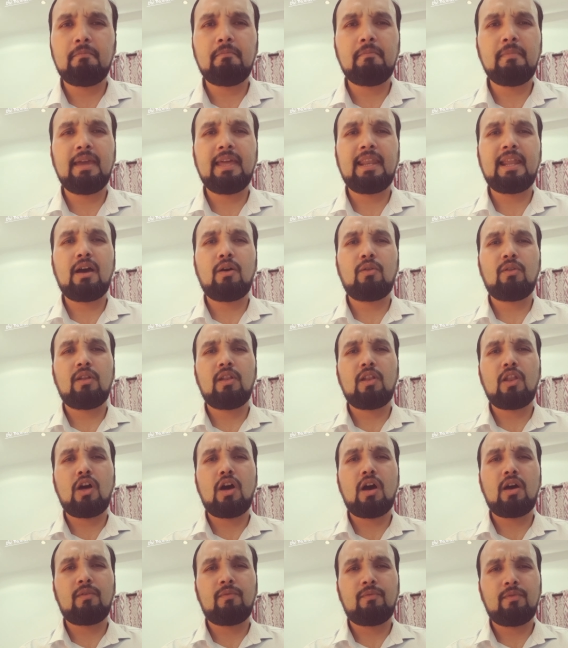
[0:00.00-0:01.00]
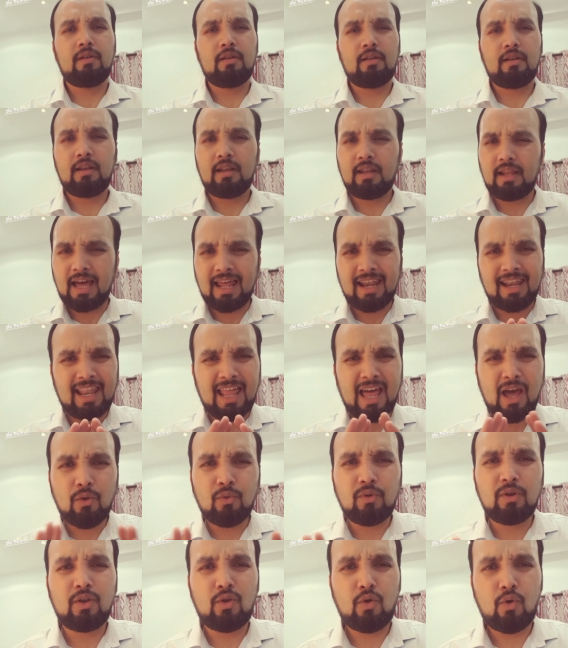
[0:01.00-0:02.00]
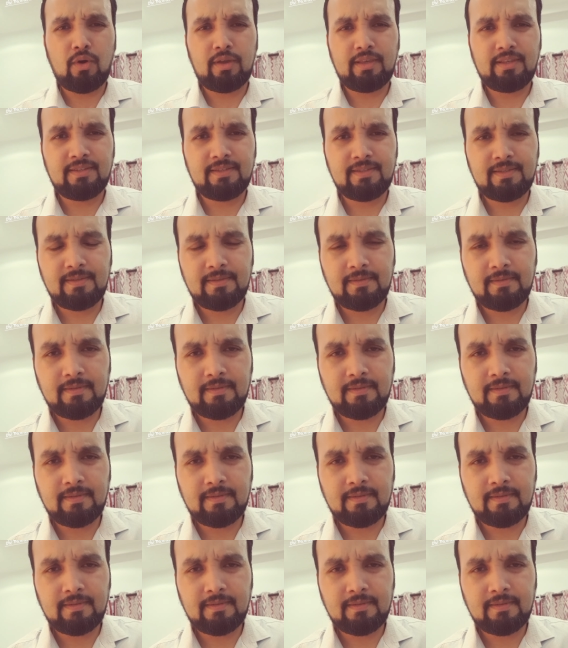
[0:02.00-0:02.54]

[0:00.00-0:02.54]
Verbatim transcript: Made out a lot of, a loud noise.